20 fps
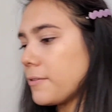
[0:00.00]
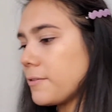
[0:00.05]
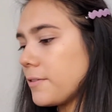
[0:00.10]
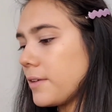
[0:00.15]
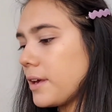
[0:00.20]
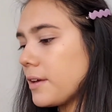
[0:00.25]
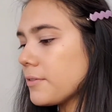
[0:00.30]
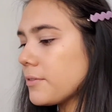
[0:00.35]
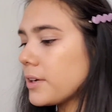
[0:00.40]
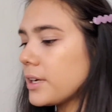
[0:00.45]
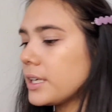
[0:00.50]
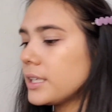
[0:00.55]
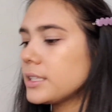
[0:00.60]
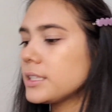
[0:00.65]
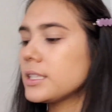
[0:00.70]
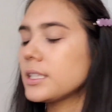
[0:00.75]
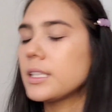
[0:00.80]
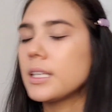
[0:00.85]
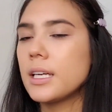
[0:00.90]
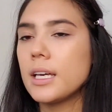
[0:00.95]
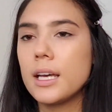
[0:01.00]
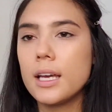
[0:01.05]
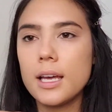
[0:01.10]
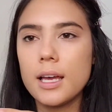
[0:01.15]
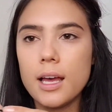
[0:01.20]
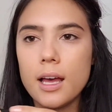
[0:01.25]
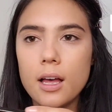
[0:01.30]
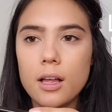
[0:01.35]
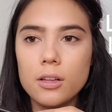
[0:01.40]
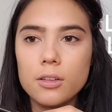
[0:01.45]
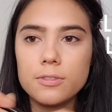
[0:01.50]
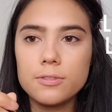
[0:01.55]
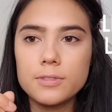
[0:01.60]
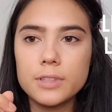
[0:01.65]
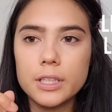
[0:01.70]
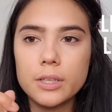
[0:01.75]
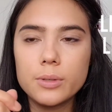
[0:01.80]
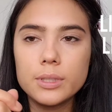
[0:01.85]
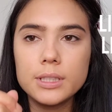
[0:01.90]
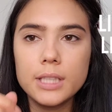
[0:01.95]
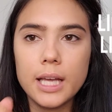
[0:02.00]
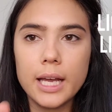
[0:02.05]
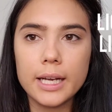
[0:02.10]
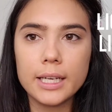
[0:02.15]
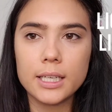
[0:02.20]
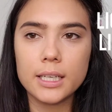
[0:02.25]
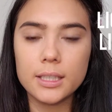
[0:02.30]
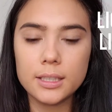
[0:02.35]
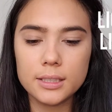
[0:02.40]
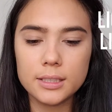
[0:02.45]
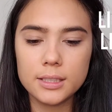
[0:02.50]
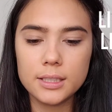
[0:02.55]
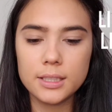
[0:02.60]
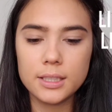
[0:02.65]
favorite e.l.f. liquid liner